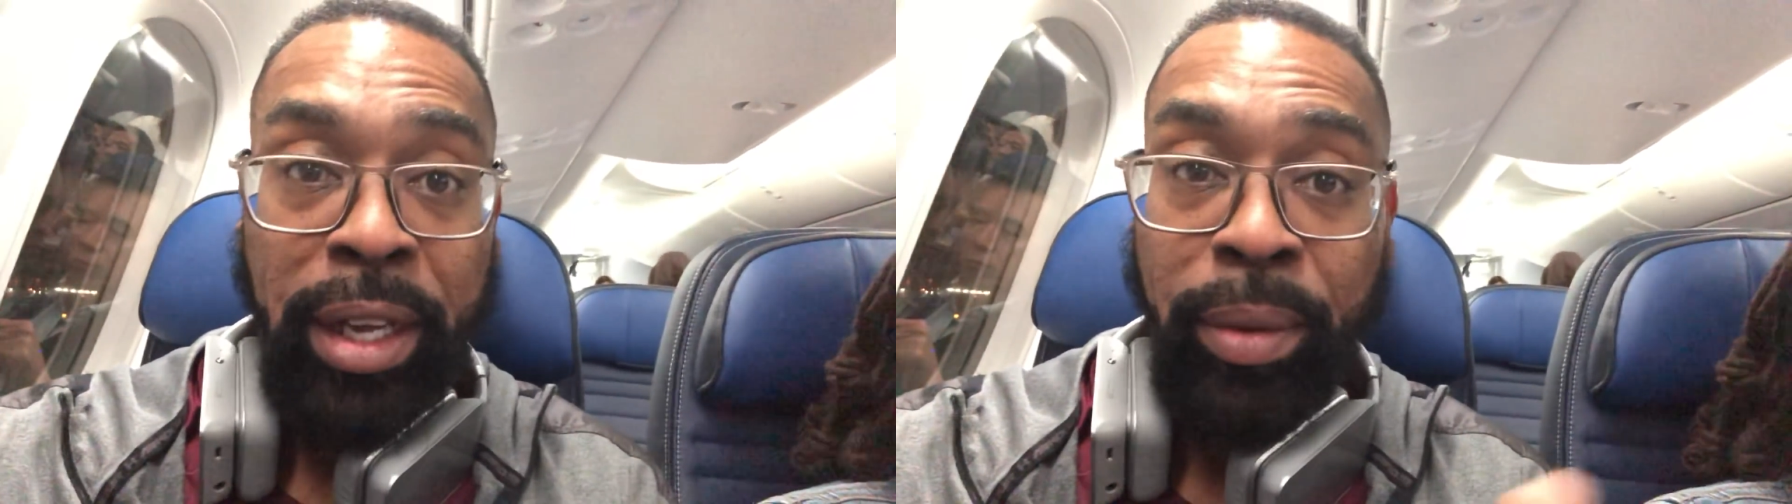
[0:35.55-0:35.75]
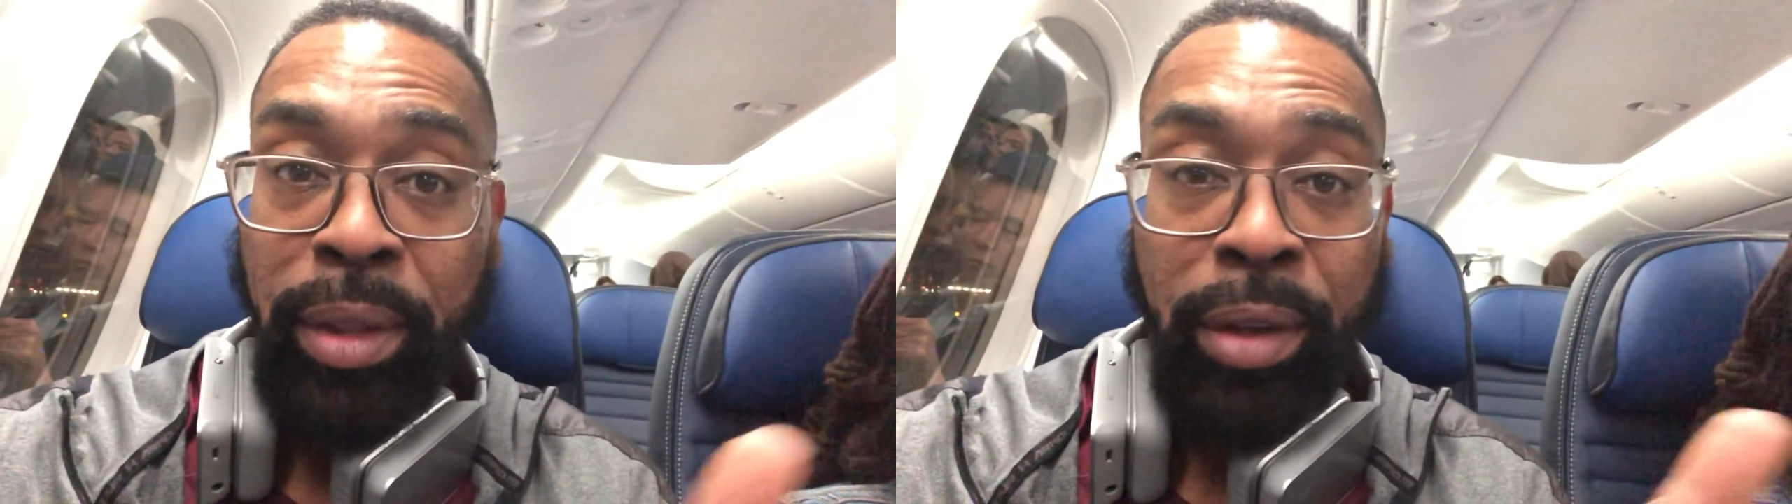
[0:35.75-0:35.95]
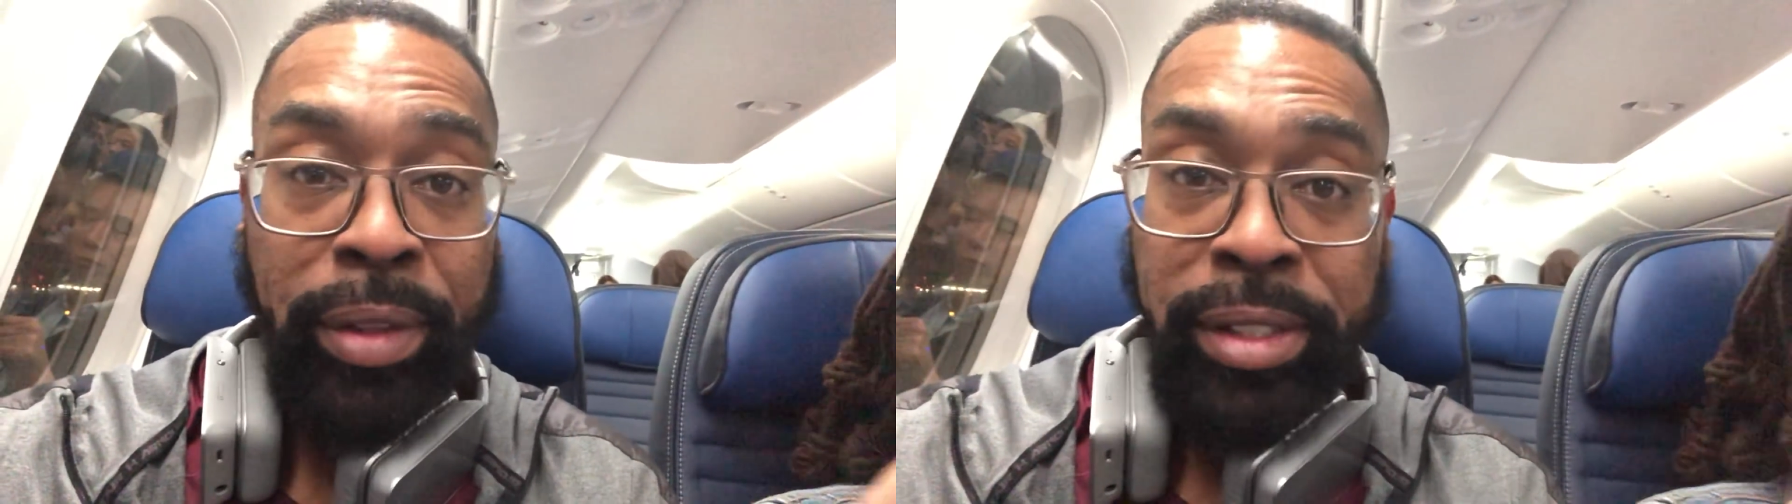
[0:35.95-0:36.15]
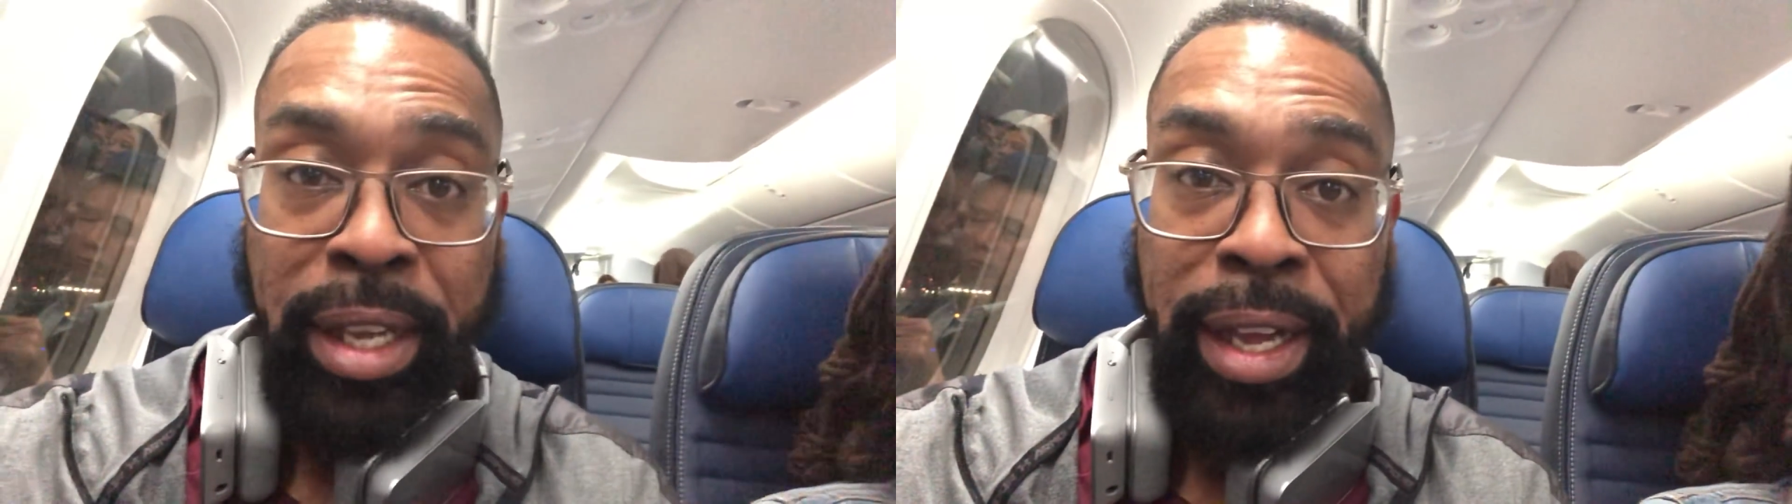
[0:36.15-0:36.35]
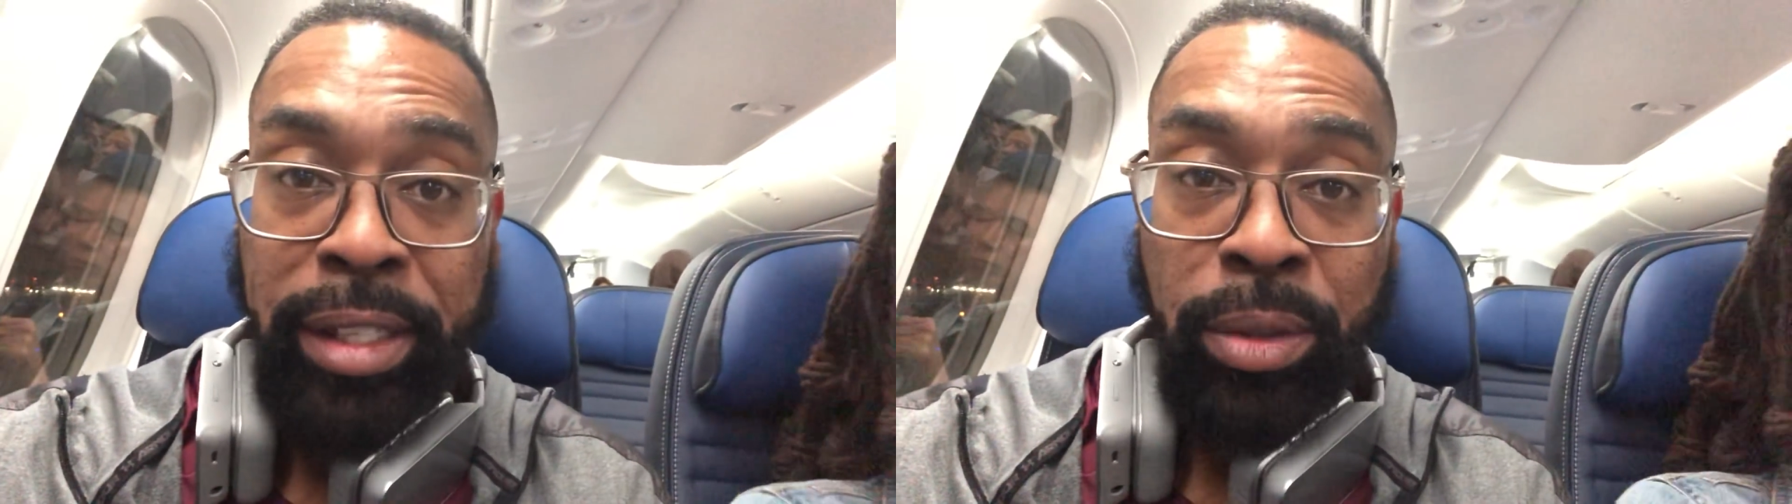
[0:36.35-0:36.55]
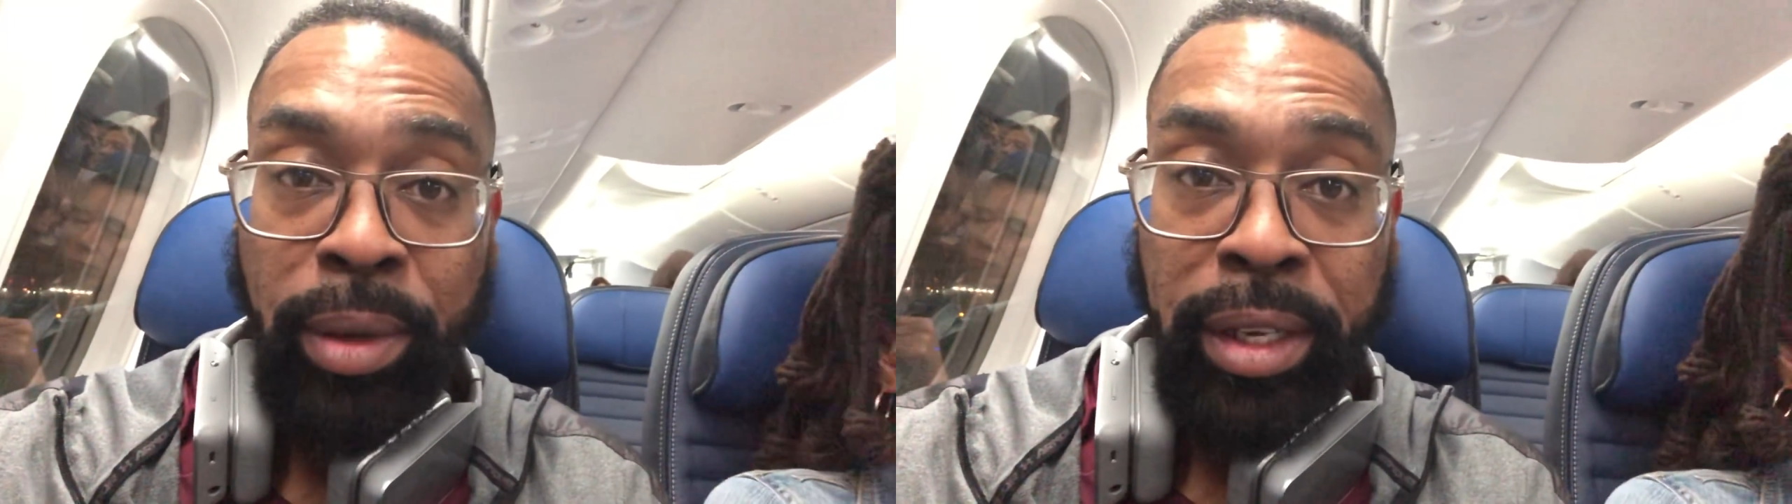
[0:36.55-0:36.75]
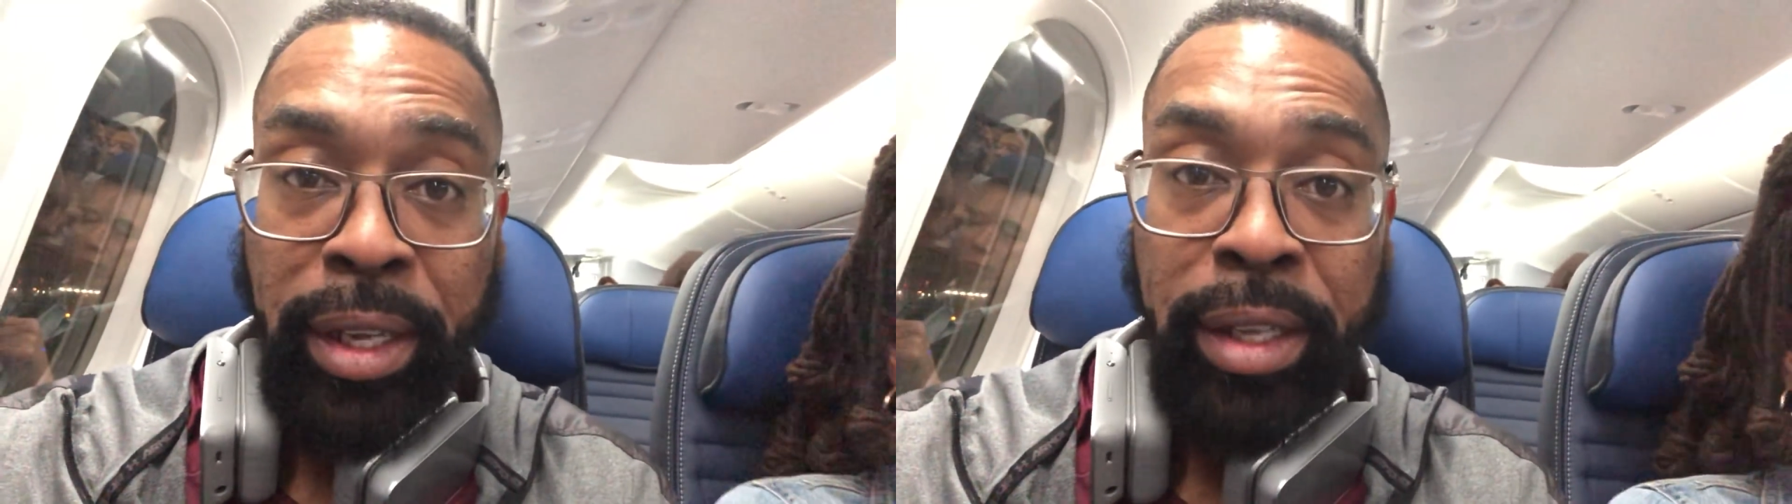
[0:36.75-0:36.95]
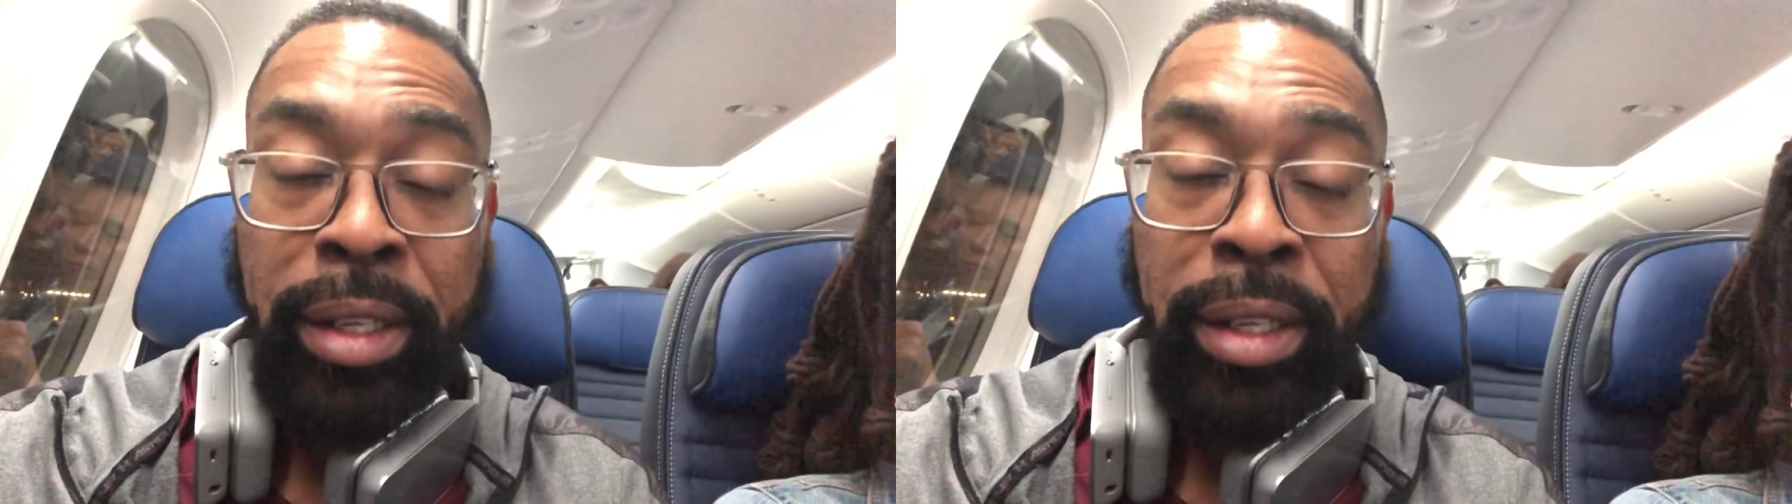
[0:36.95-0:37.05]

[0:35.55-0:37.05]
now with all these guys and whatnot.